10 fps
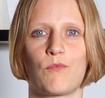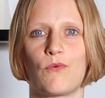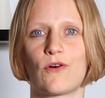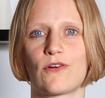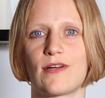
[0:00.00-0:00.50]

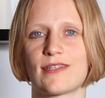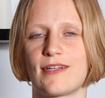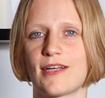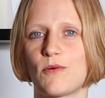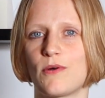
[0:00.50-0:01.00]
Water as a
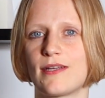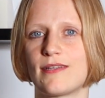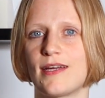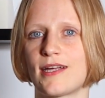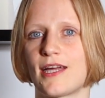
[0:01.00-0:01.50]

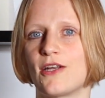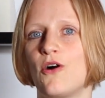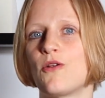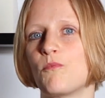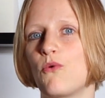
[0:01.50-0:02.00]
liquid can
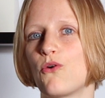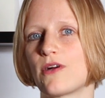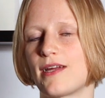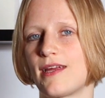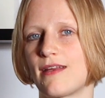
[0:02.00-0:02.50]
hold
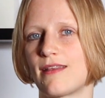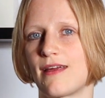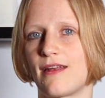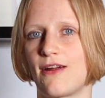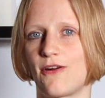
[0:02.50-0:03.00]
more heat
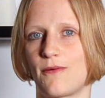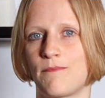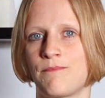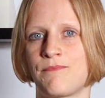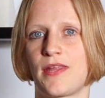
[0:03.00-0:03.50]
than air.
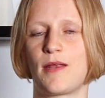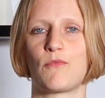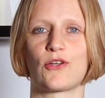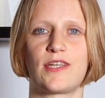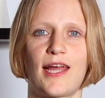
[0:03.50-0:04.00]
In
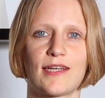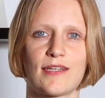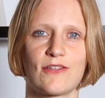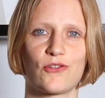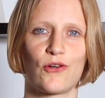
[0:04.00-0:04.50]
more
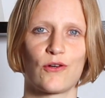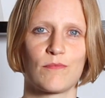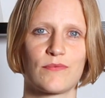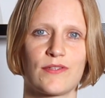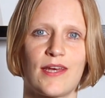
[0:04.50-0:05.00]
technical
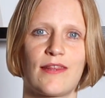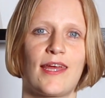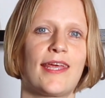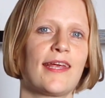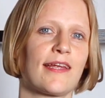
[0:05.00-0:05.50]
terms, the
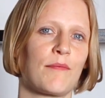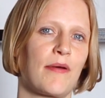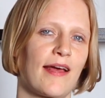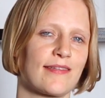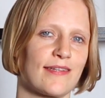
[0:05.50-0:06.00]
heat
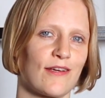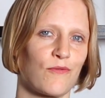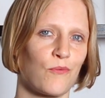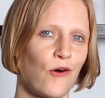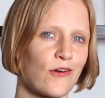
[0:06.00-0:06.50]
capacity
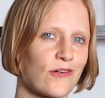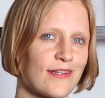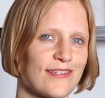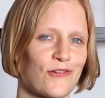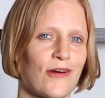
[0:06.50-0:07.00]
of water
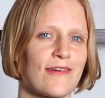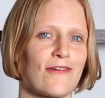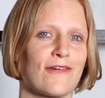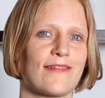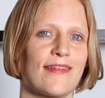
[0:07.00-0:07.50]
is
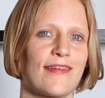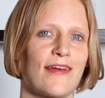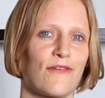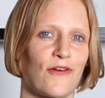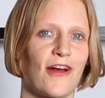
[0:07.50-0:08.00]
greater than
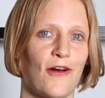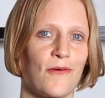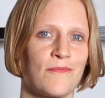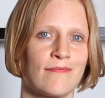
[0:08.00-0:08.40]
that of air.